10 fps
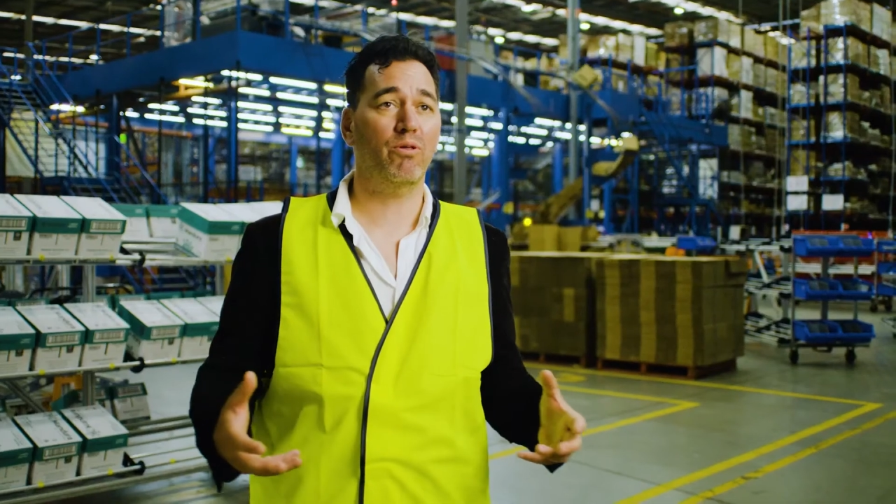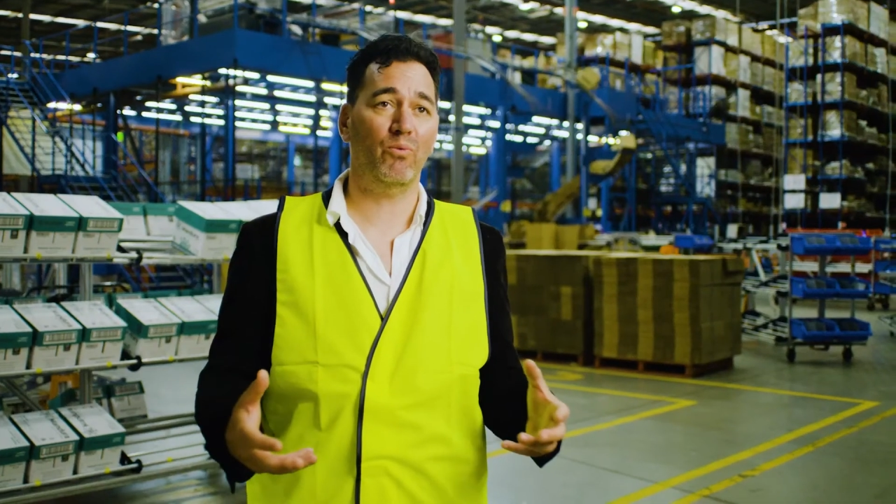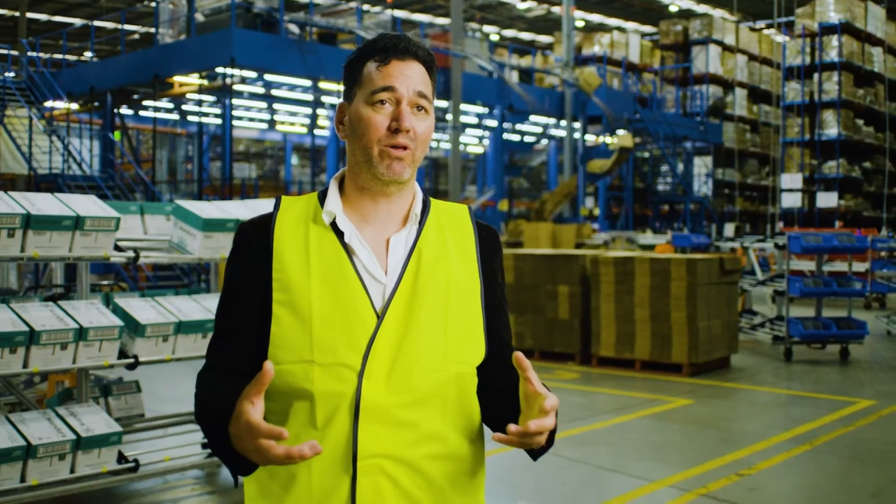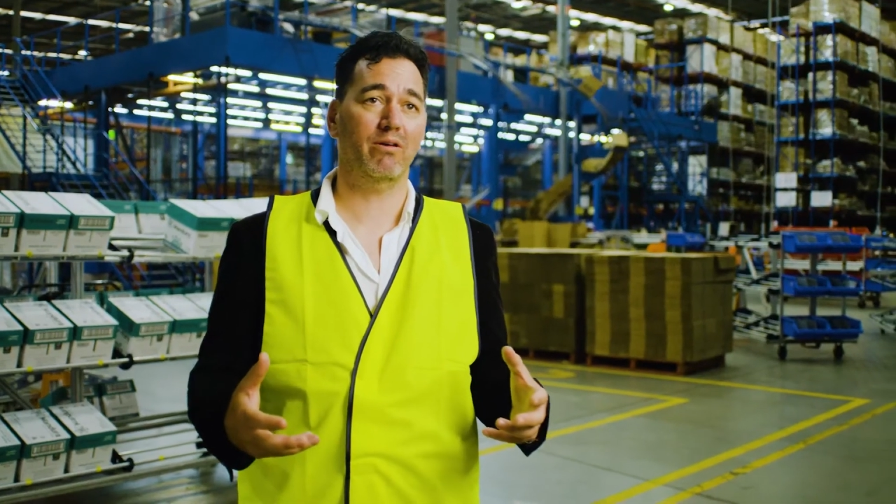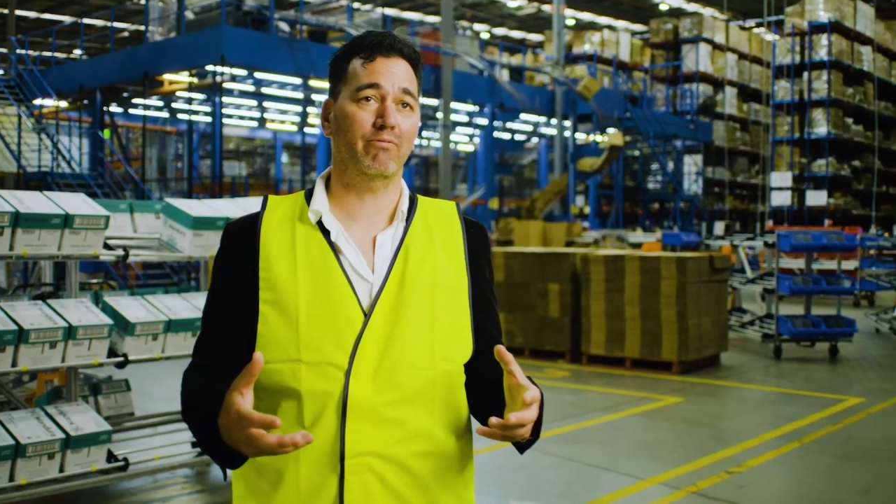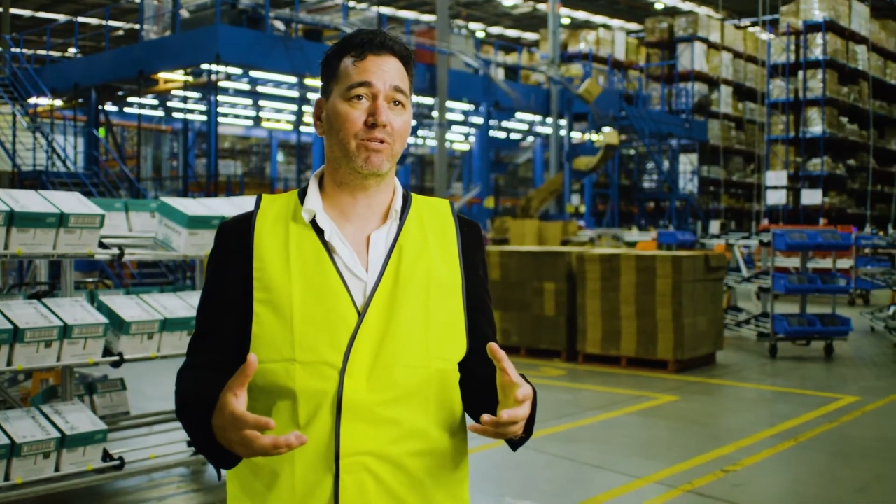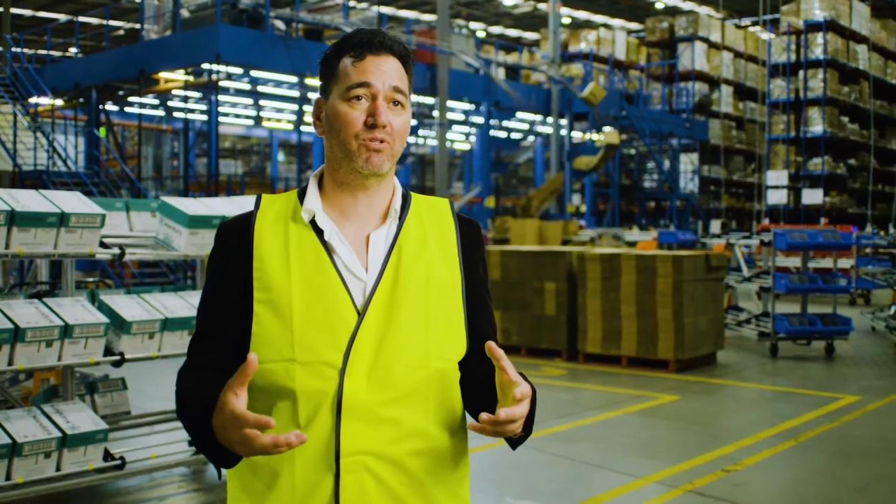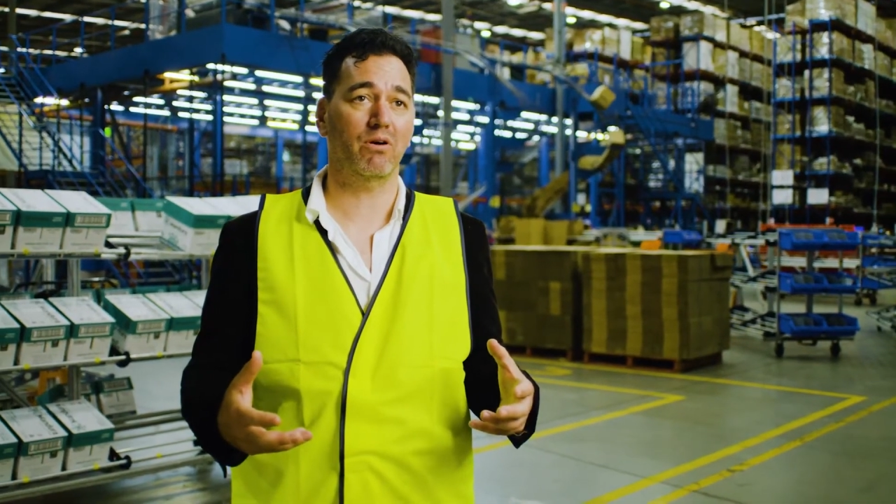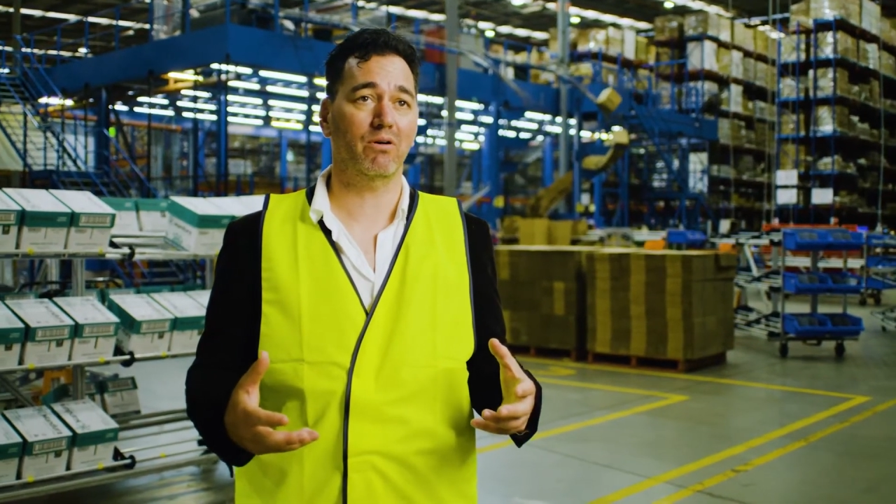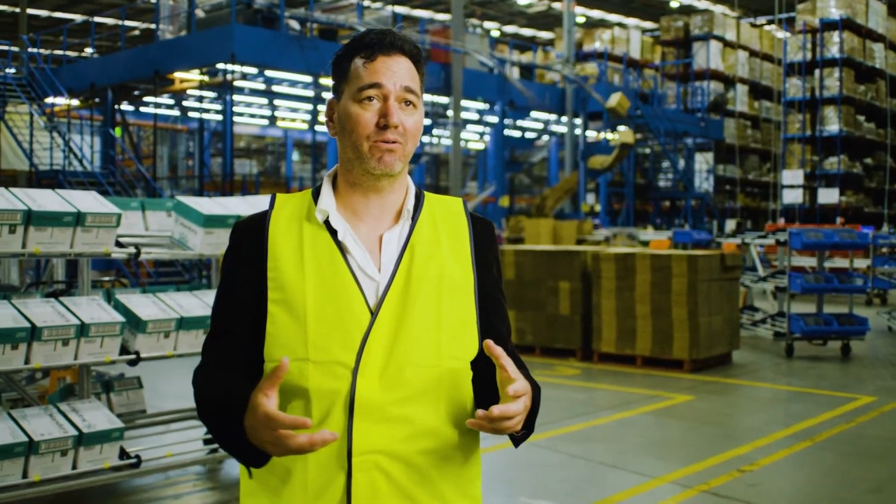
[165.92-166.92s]
that we can
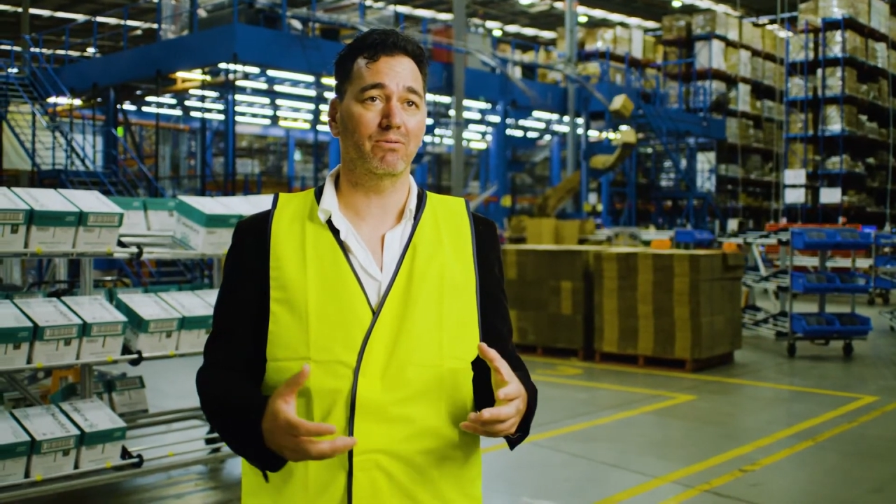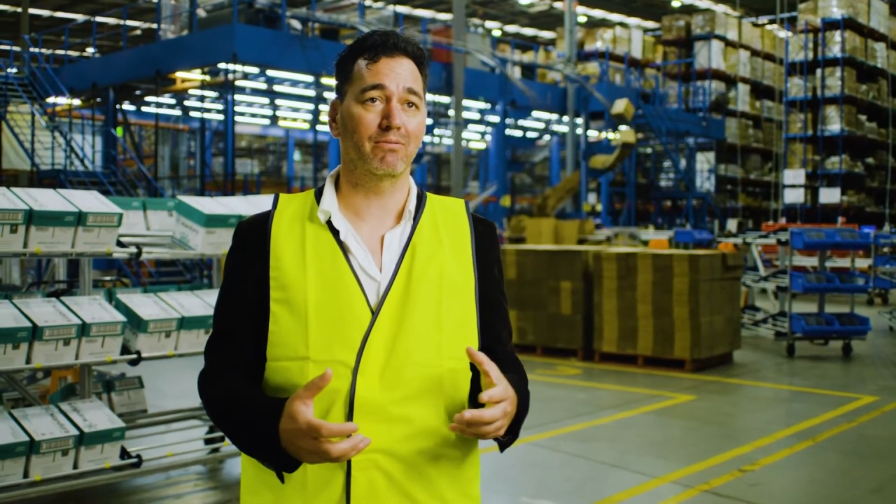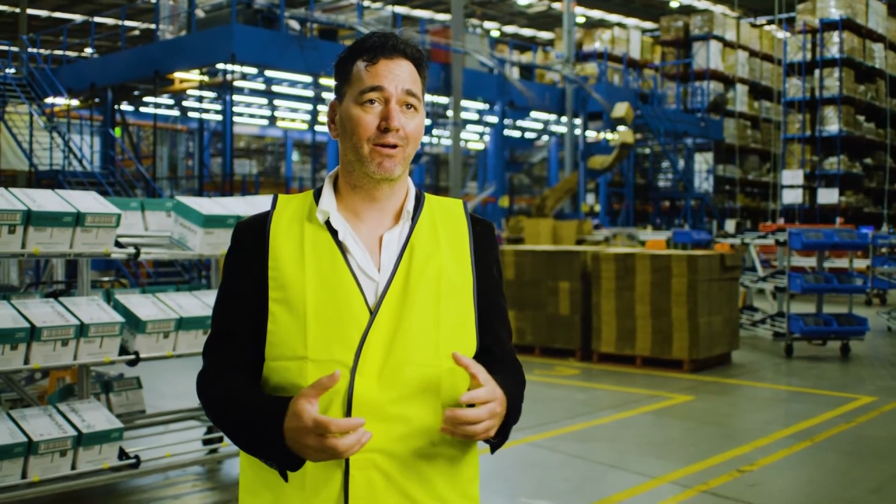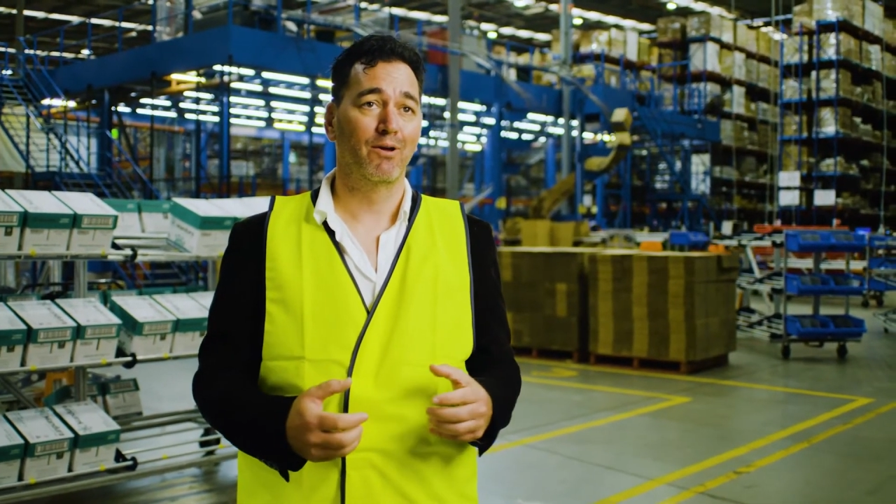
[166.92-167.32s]
recycle.